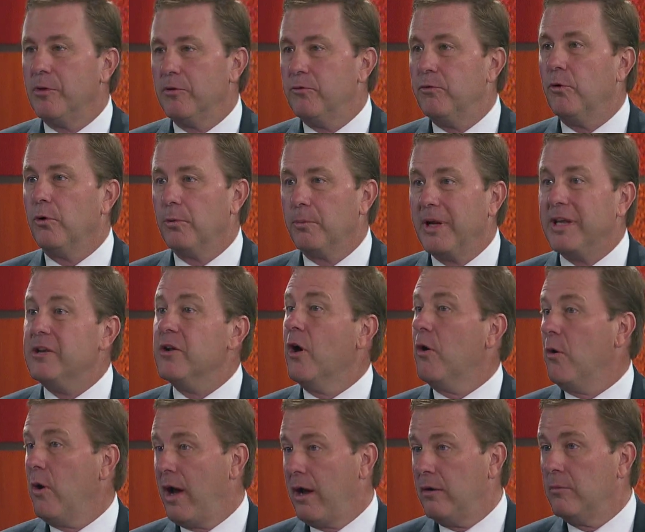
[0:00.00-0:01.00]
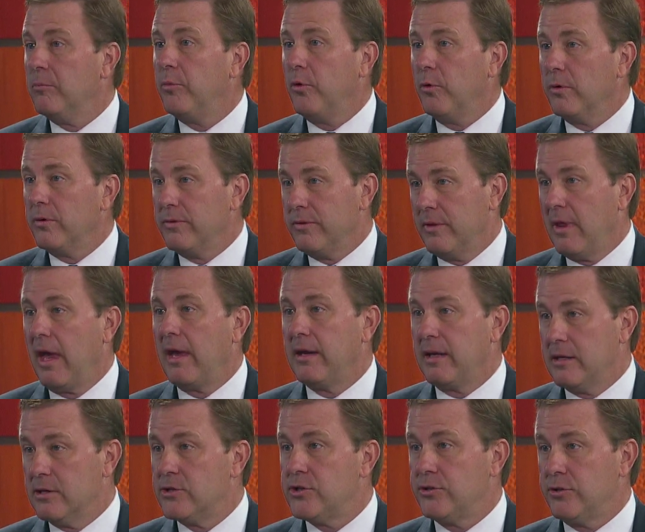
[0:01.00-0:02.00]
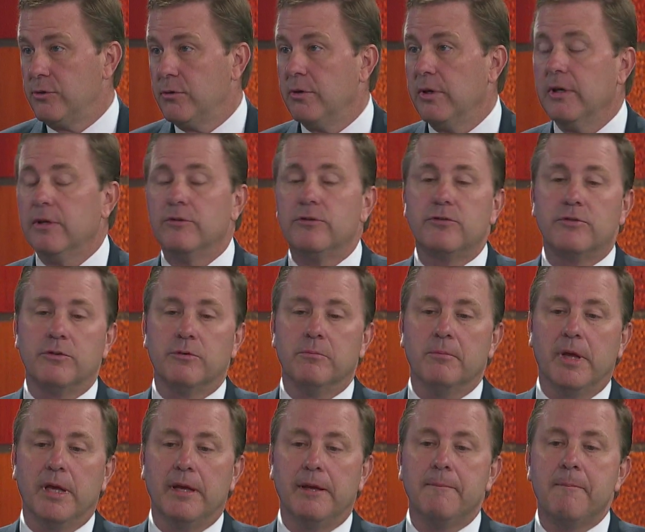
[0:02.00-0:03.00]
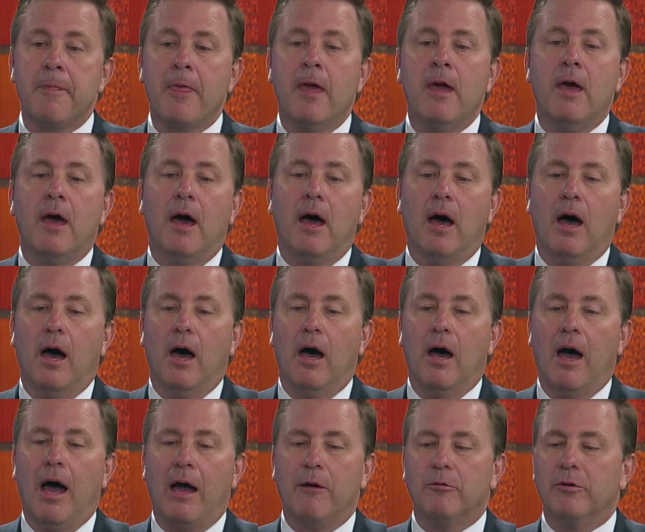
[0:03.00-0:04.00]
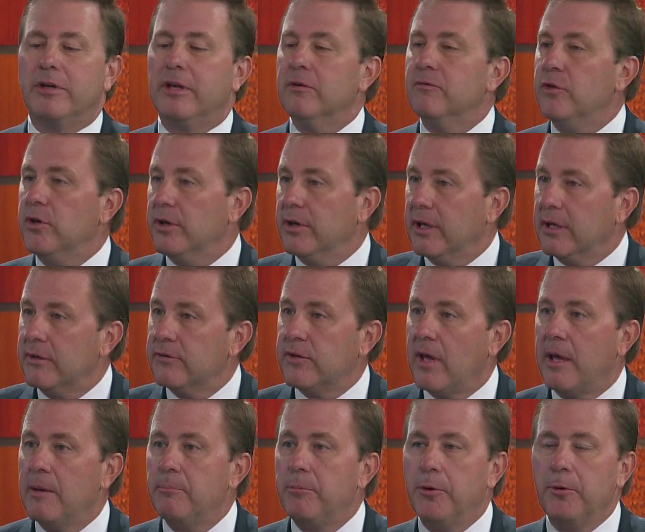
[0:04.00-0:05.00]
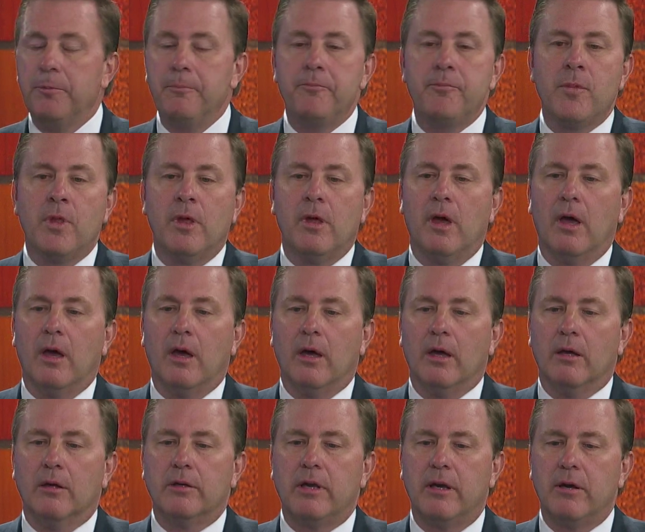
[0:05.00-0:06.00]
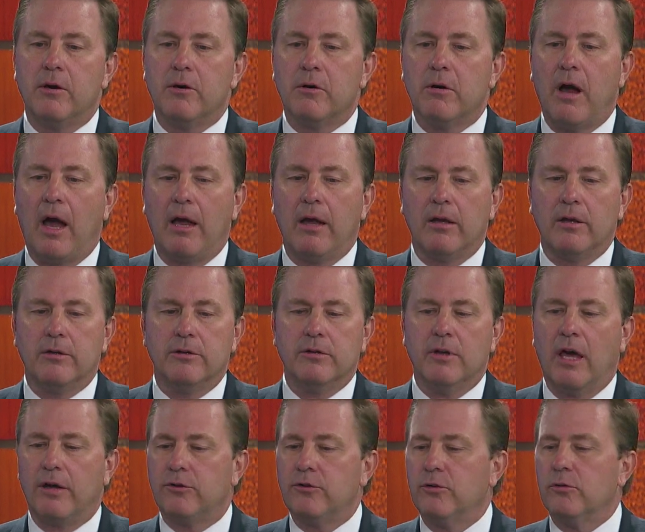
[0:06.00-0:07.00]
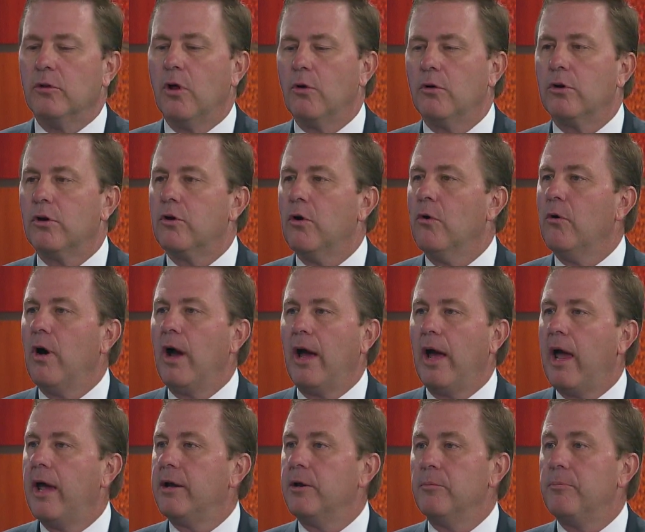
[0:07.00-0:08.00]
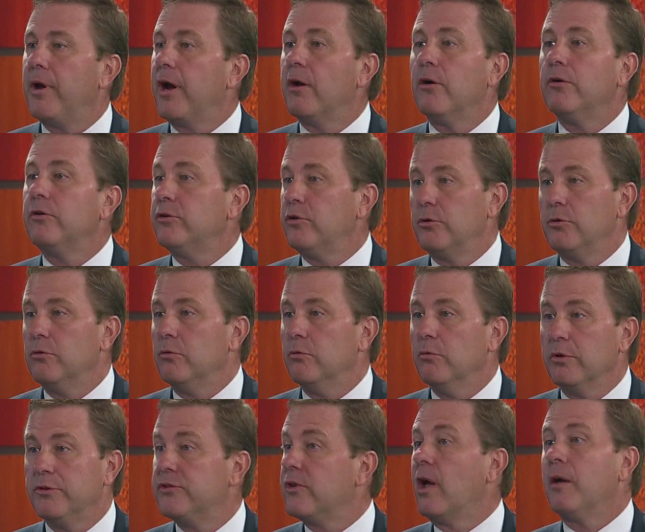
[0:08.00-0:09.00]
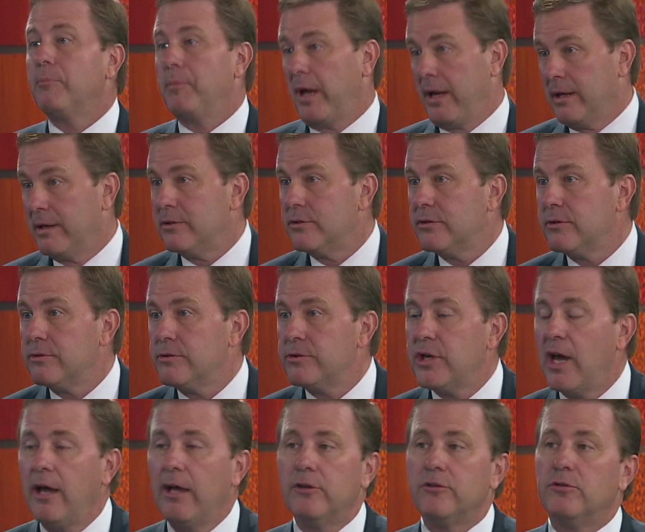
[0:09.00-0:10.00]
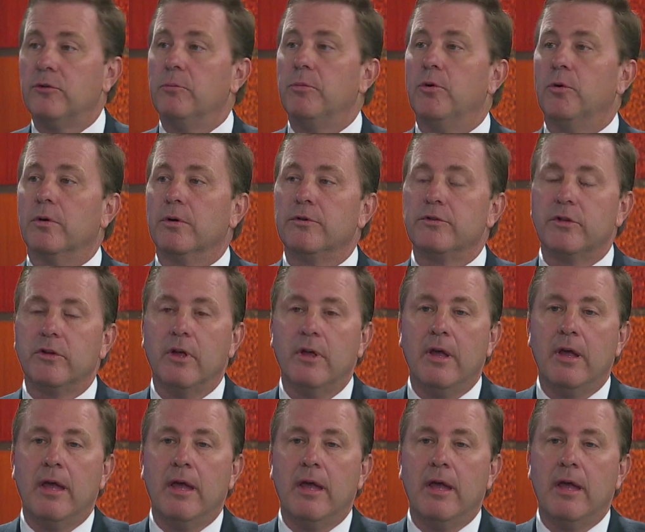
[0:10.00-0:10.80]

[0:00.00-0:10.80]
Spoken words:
before me know how important that issue is to me. I will give you an example. Not too long ago, I had a parent who was not paying their child support.